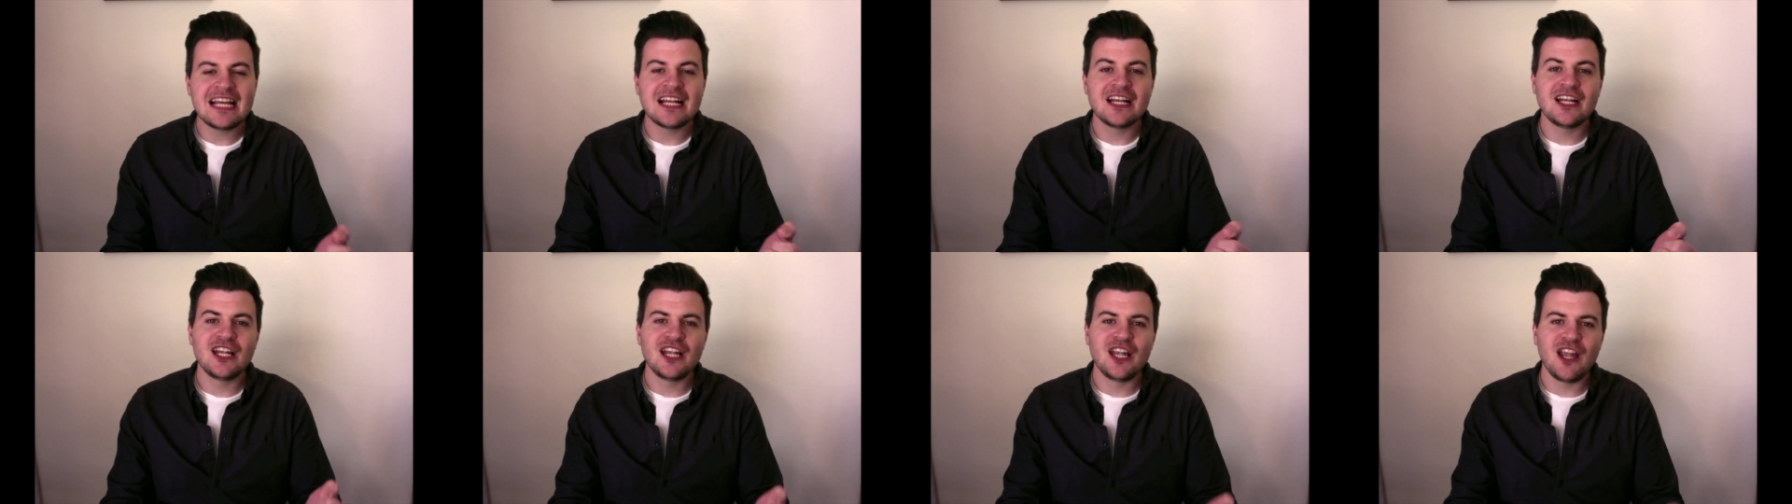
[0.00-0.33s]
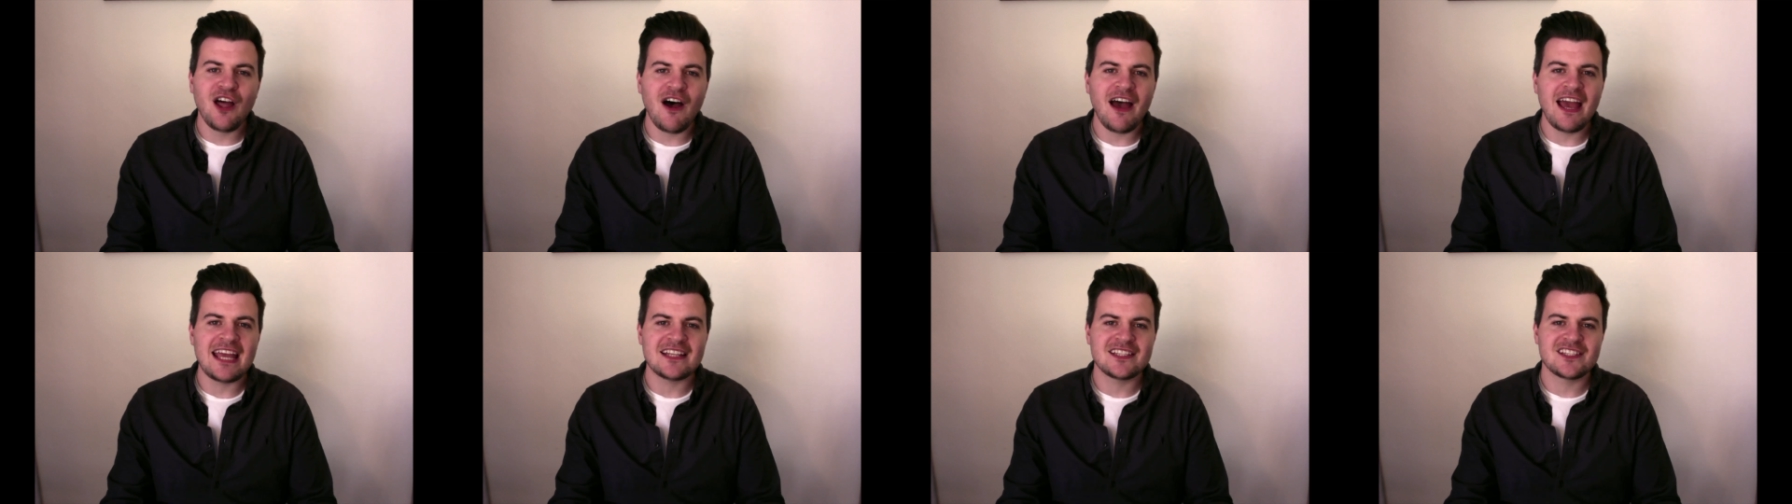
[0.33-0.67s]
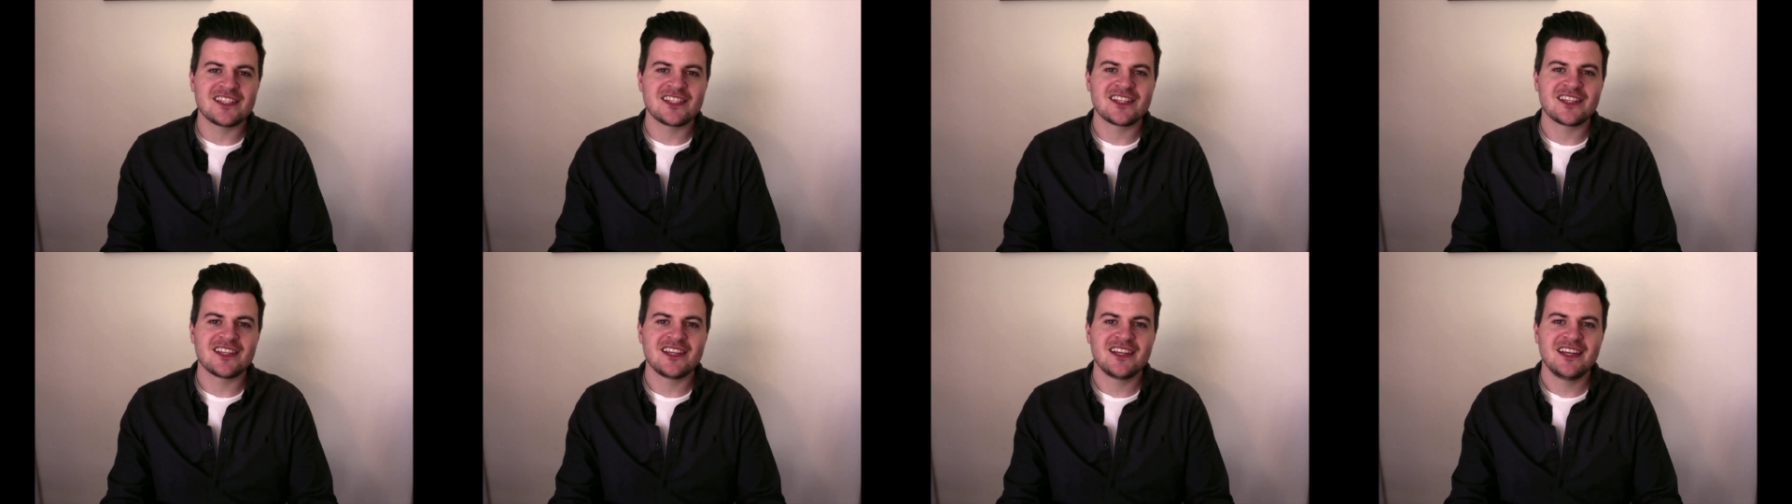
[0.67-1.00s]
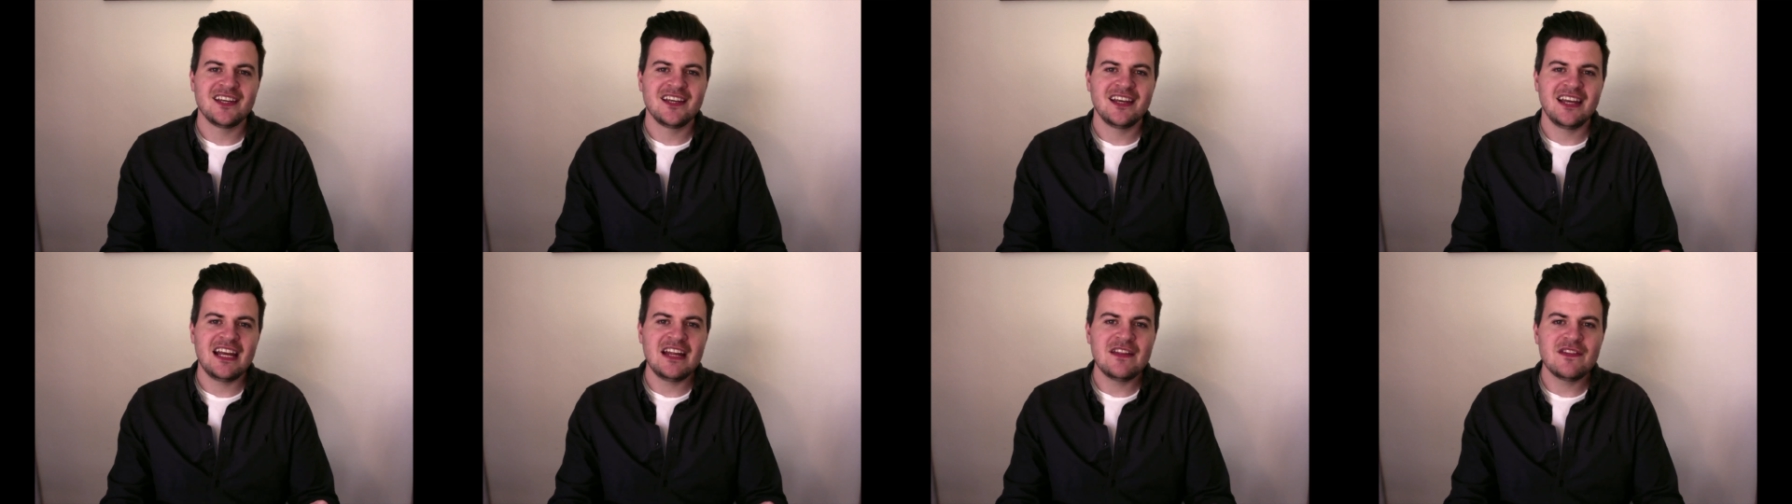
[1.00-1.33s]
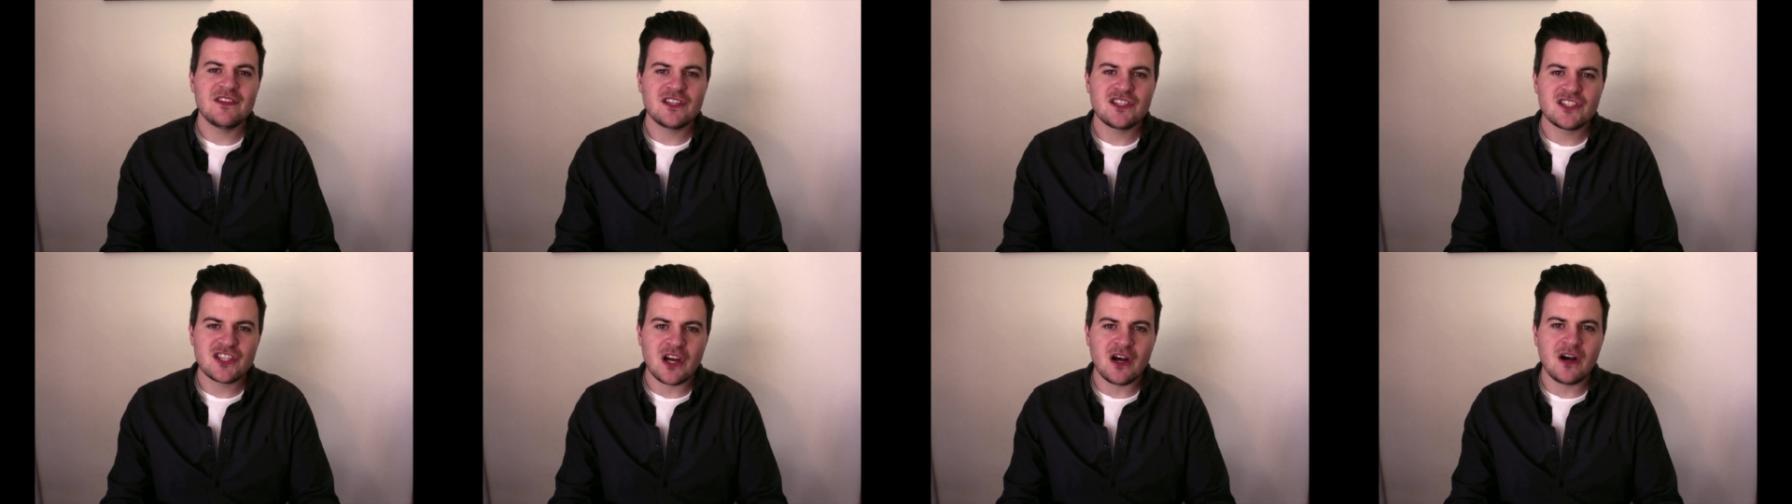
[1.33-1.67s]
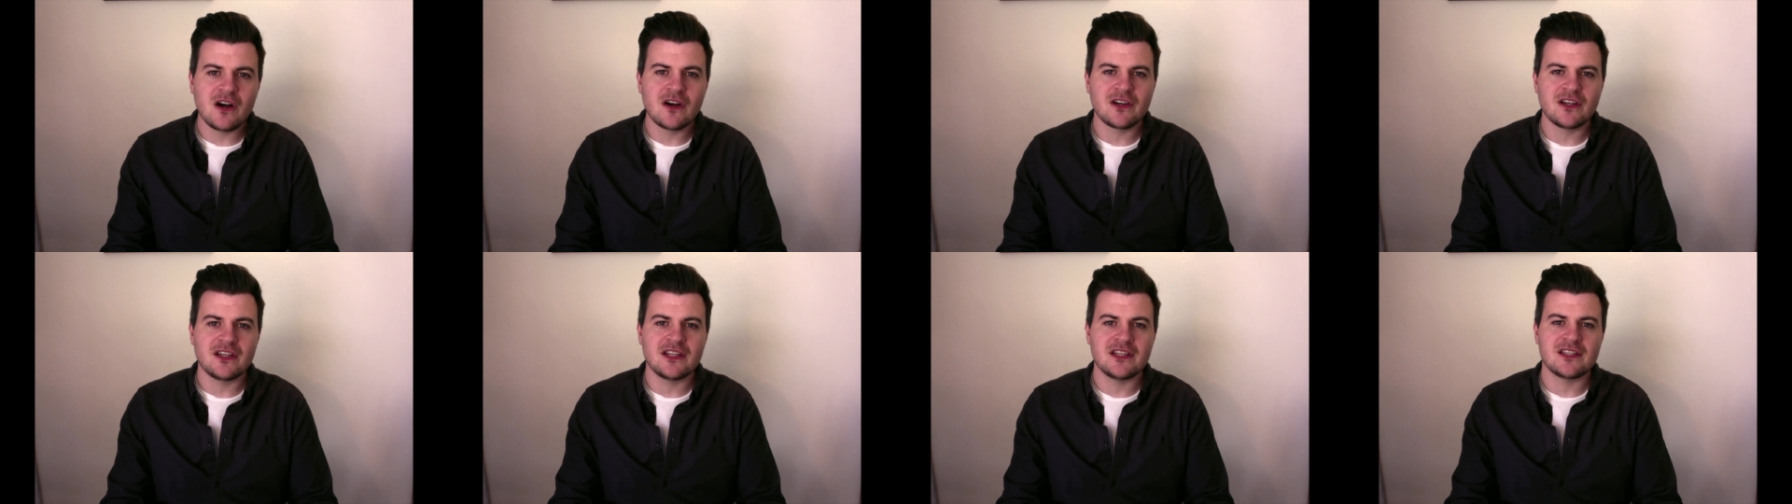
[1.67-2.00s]
light in the
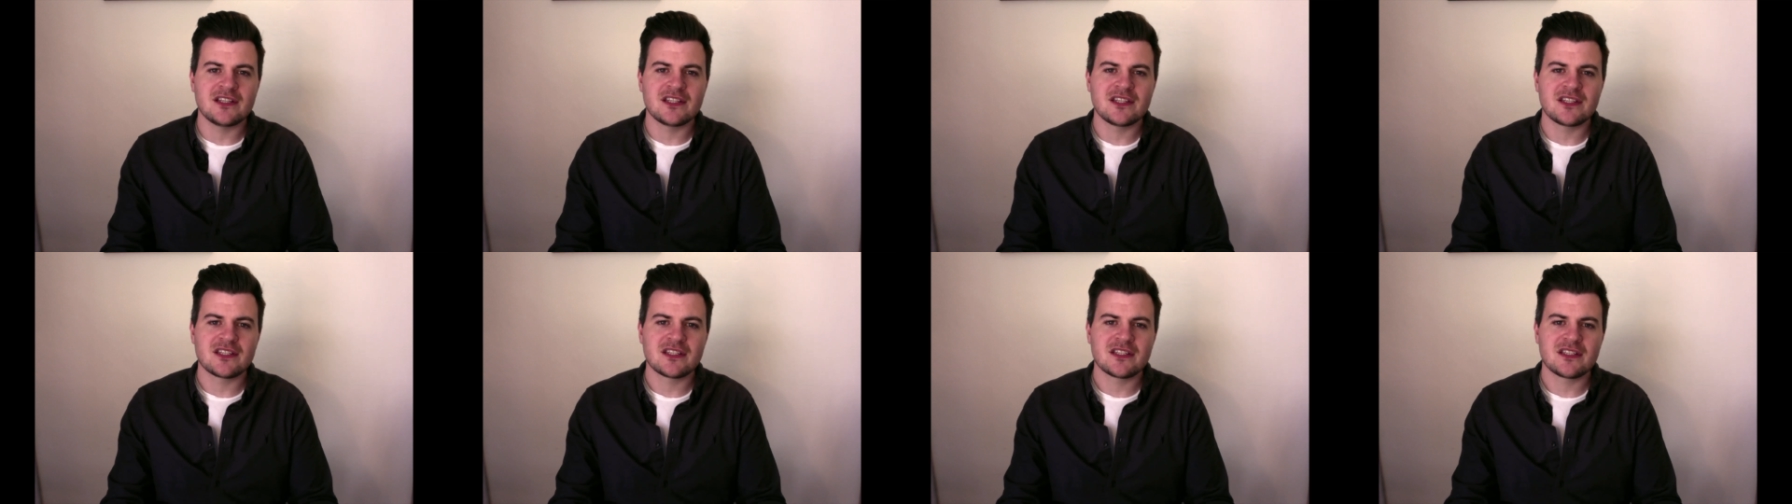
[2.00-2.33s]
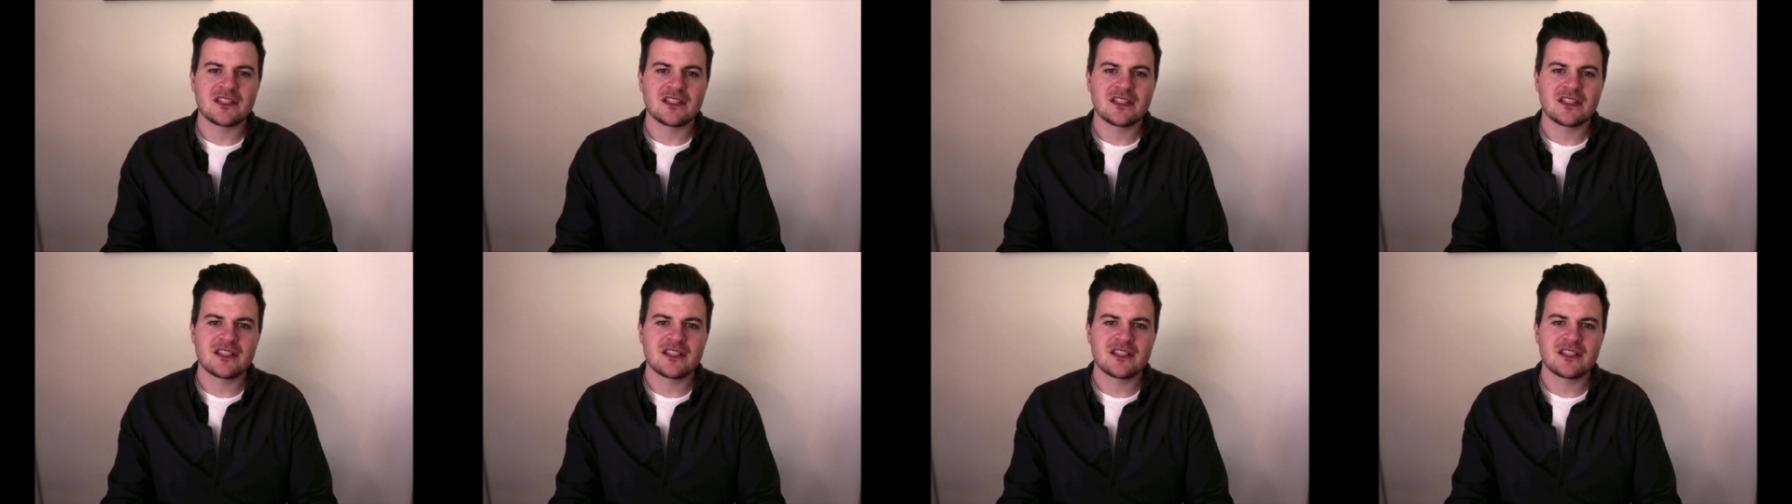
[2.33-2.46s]
darkness,